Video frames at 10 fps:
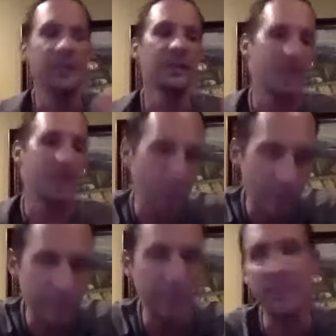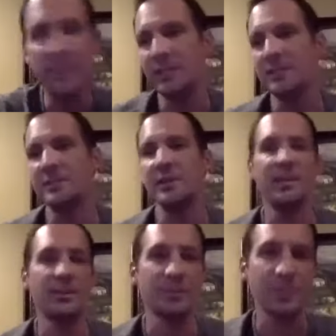coming home to the kids,
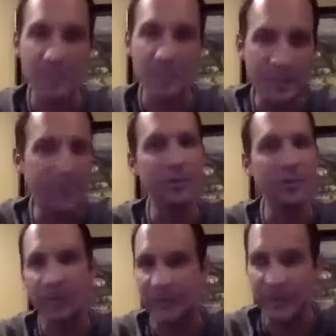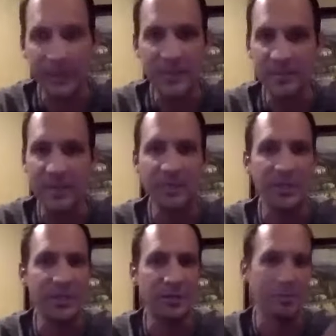you know, cooking dinner, whatever the case may
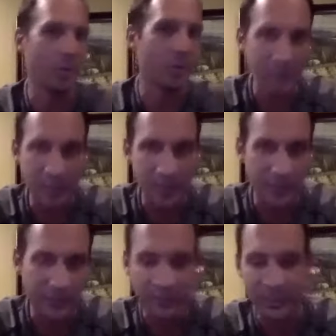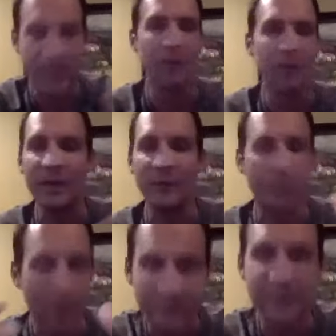be, or mowing the lawn if you're a guy, whatever,
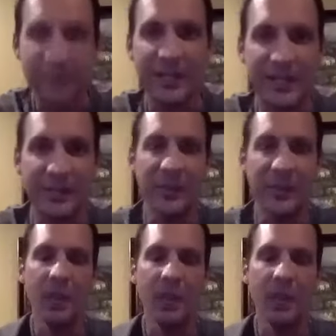whatever it is.